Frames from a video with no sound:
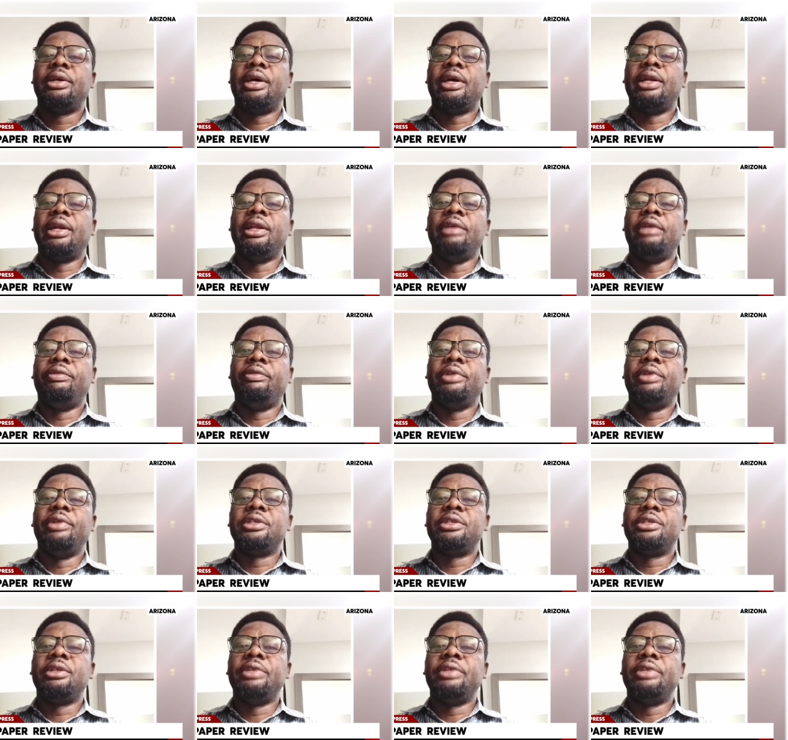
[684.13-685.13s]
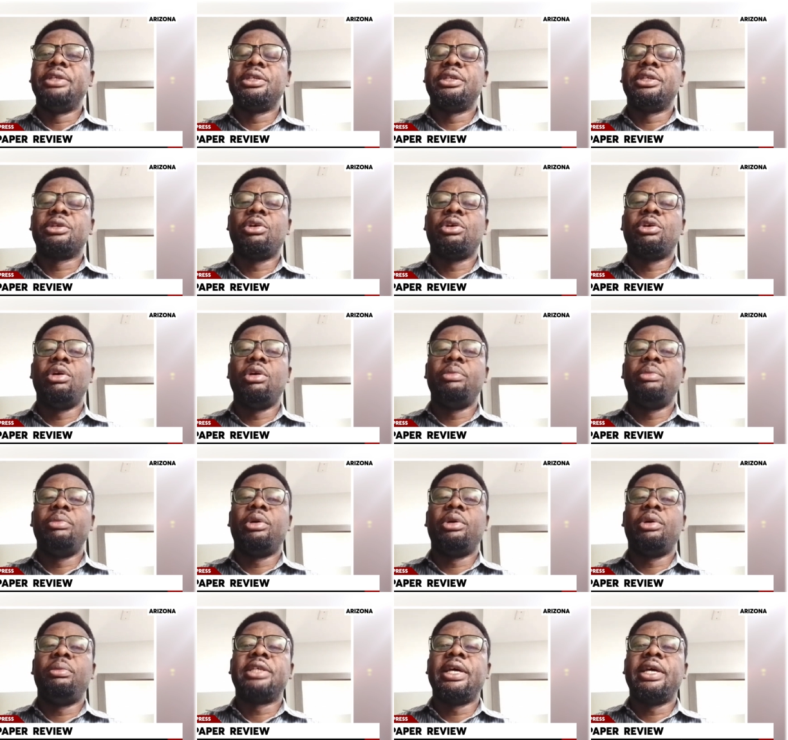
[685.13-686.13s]
And if it is, if this is coming
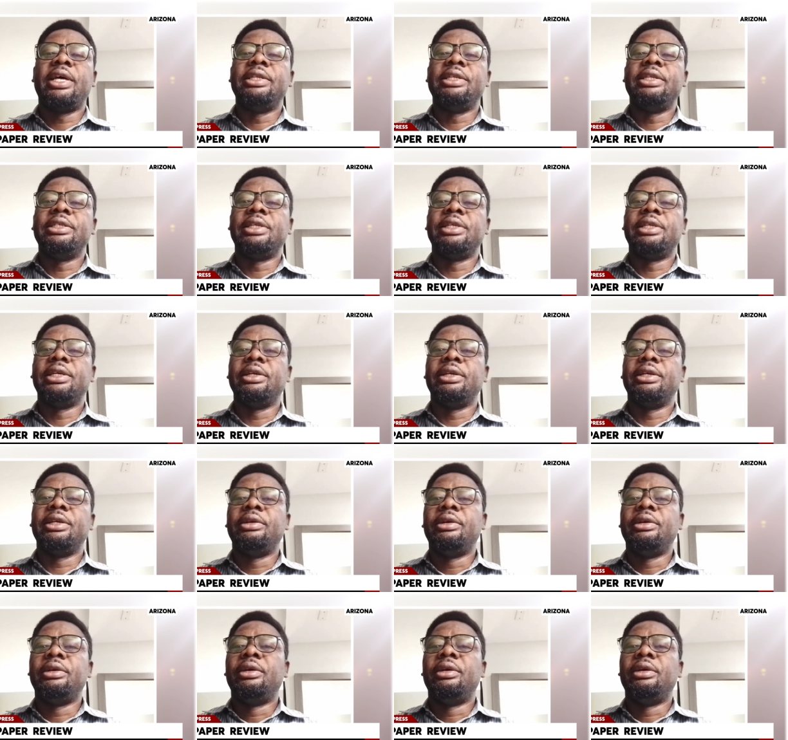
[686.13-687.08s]
up later in the day,